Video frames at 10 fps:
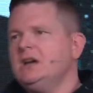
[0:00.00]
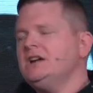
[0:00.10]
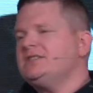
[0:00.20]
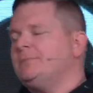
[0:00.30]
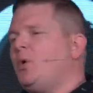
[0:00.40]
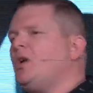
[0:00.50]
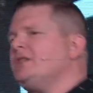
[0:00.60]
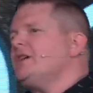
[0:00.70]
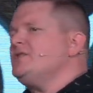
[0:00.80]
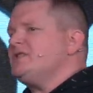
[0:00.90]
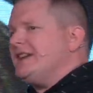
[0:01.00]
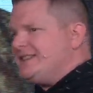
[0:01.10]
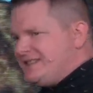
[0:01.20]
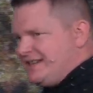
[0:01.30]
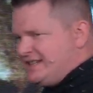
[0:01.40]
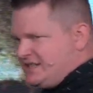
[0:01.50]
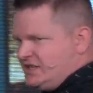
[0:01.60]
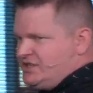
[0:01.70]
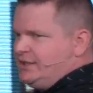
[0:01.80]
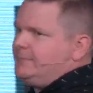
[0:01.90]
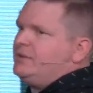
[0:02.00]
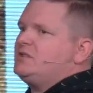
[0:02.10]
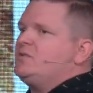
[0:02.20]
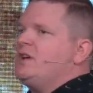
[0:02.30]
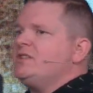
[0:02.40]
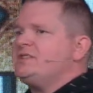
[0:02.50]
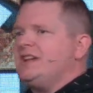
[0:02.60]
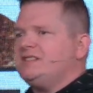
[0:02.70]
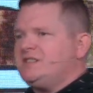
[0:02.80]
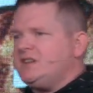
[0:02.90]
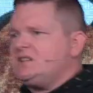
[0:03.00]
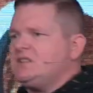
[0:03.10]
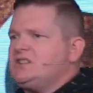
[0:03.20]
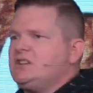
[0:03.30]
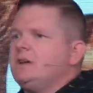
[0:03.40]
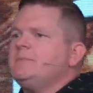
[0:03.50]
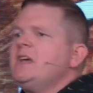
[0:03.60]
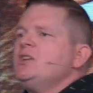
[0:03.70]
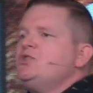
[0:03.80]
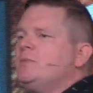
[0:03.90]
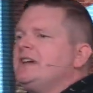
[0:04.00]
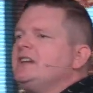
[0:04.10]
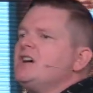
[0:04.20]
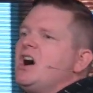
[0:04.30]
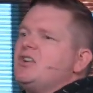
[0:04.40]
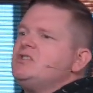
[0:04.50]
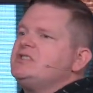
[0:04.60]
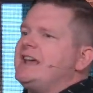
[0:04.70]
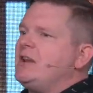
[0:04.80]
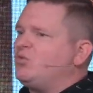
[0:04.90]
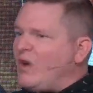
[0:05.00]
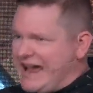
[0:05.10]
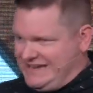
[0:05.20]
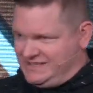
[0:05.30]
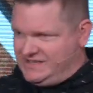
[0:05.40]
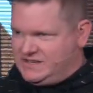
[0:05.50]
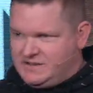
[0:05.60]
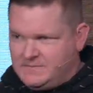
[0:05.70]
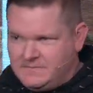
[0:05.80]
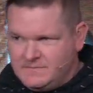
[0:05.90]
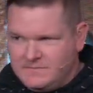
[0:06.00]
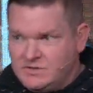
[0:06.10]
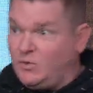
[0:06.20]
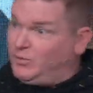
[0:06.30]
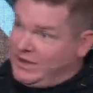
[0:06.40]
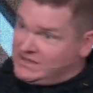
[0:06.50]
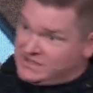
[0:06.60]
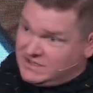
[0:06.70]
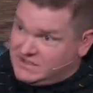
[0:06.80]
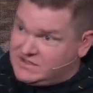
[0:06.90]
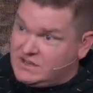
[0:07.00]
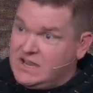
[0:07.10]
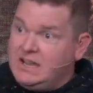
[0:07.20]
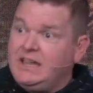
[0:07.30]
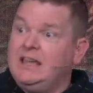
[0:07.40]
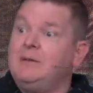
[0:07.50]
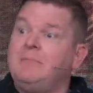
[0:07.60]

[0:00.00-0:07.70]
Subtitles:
It's important to understand citizenship, because when you understand citizenship, you begin to understand rights. So for instance, in